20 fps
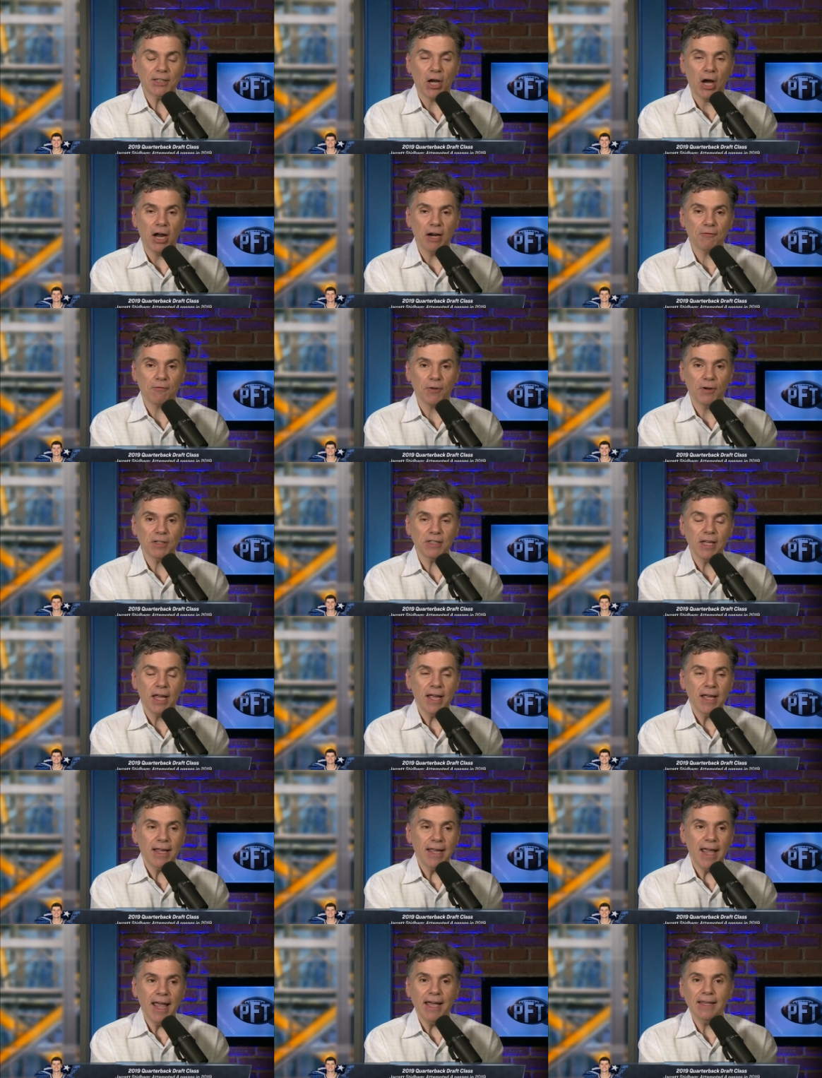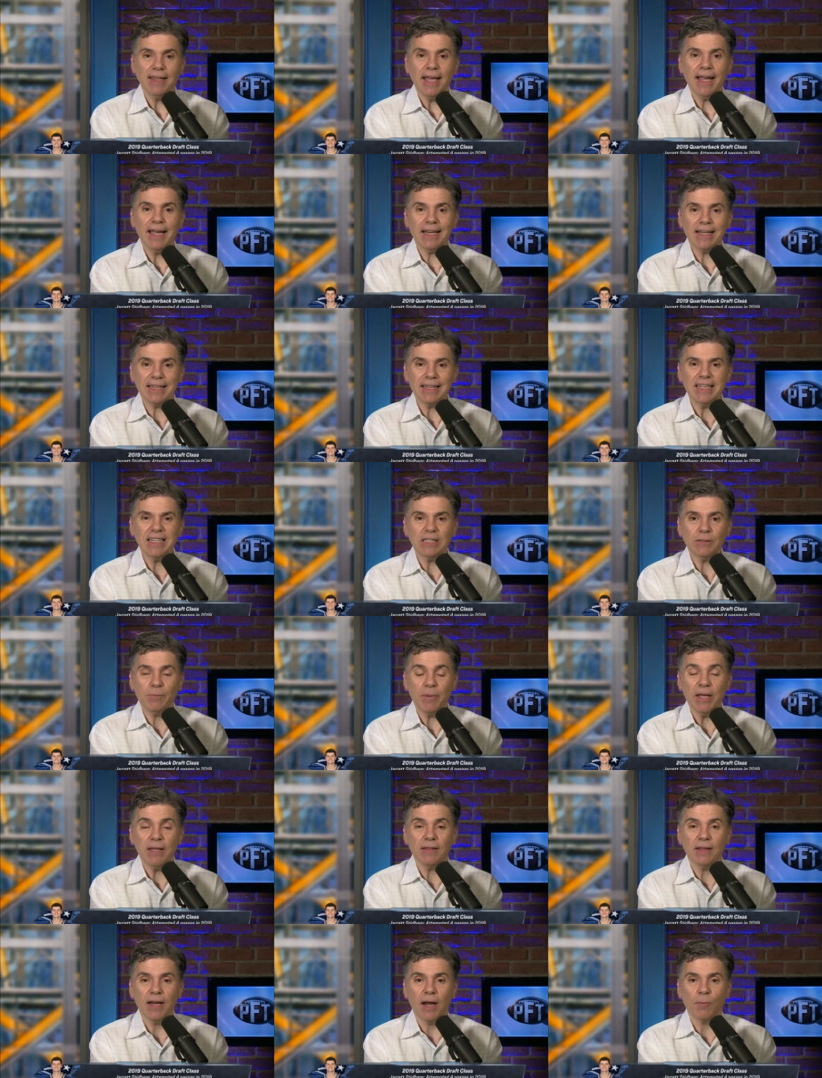conference, can they at least be
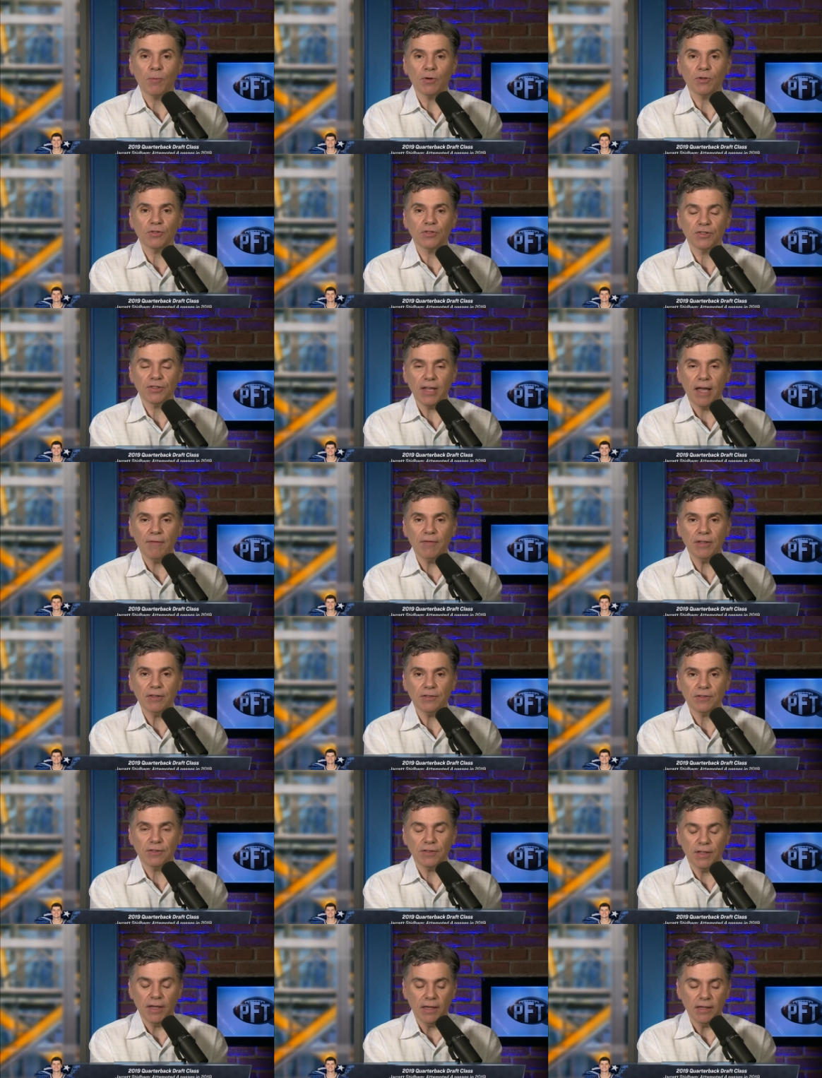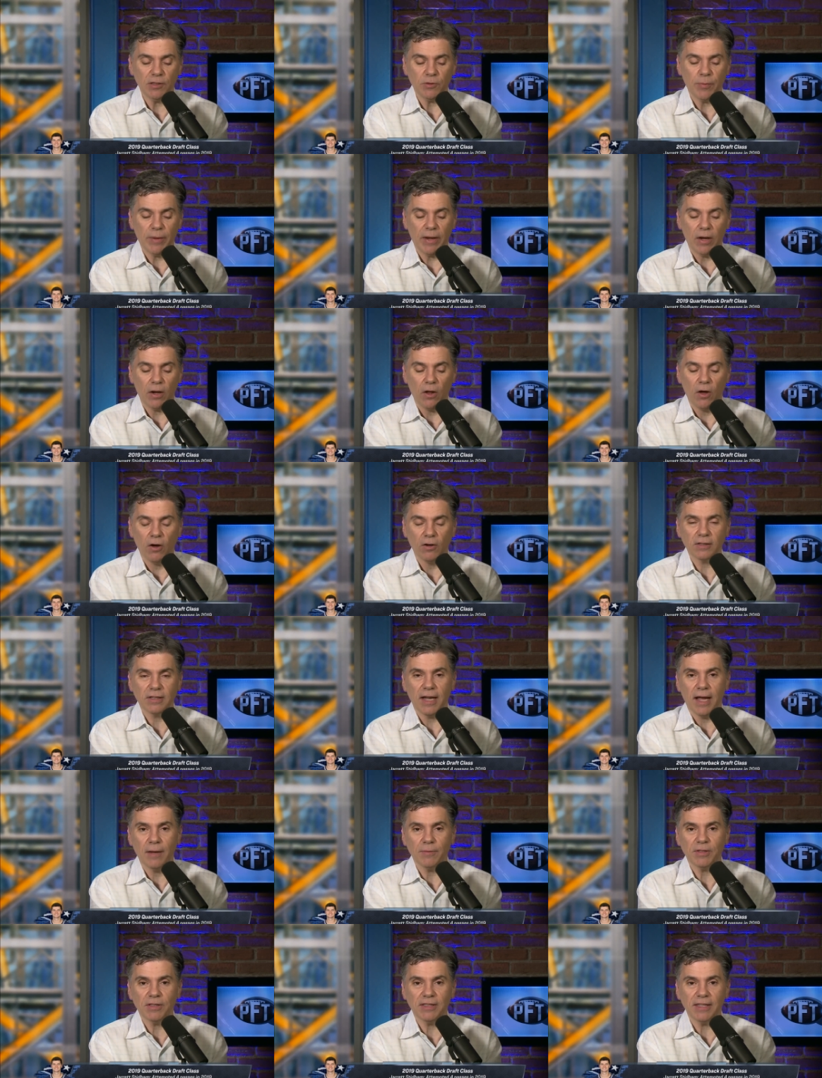the number 7 seed? It's been a long
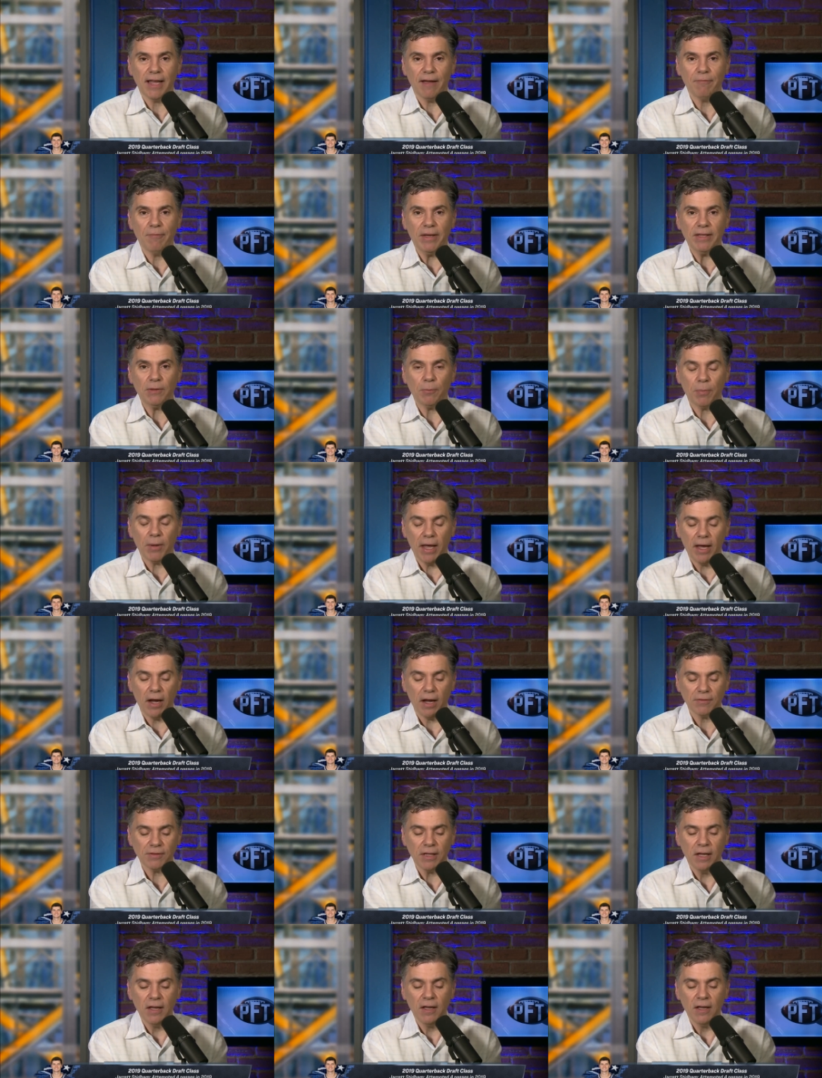time since they haven't made the playoffs.